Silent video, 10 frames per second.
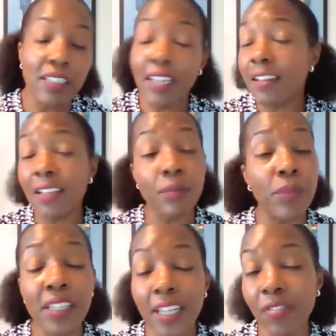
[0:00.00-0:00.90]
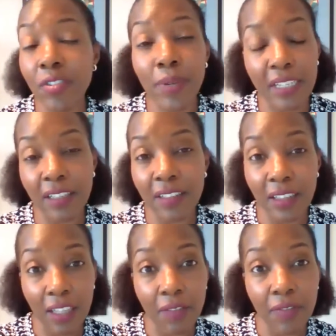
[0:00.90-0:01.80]
And that doesn't mean that everybody
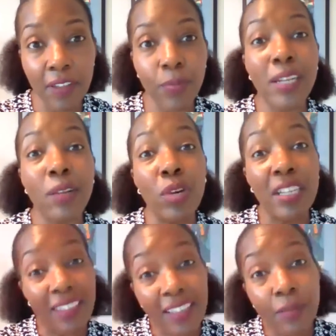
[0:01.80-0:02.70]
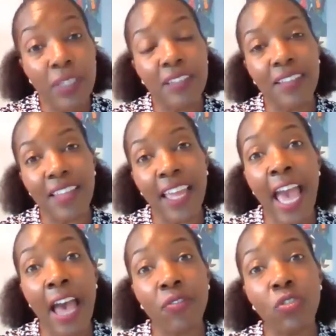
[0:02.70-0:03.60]
doesn't love us, but it, what it does mean is that they
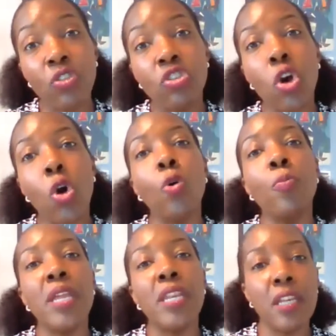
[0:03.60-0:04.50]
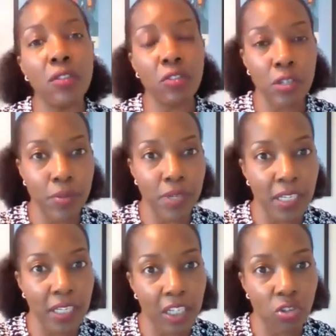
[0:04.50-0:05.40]
have so many other
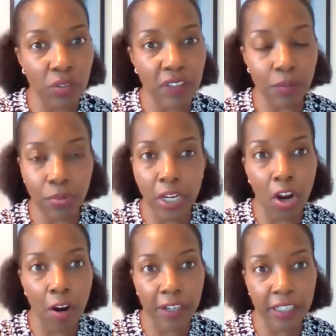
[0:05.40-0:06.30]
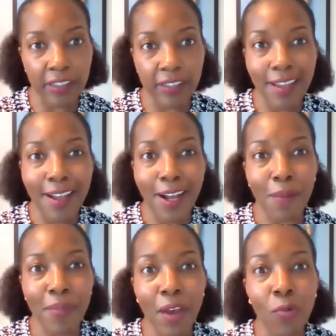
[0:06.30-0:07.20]
competing interests and priorities
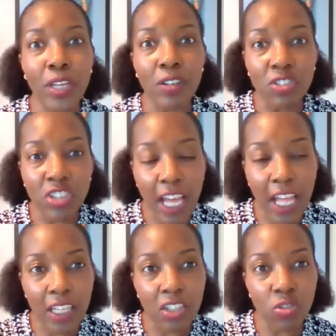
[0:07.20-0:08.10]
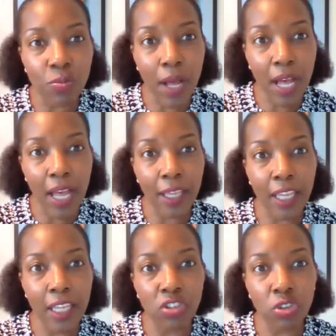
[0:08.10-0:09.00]
um, that we are challenged
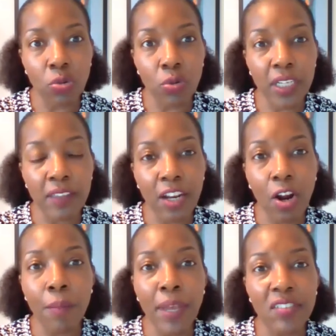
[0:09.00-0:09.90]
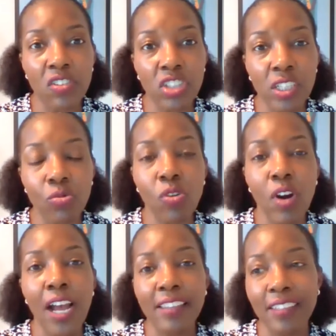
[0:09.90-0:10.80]
by ensuring that our messaging
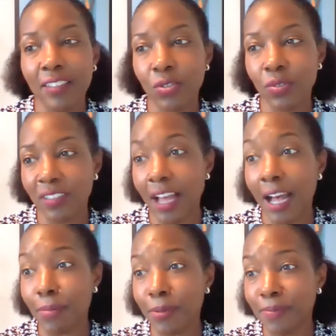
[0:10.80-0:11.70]
rises to the top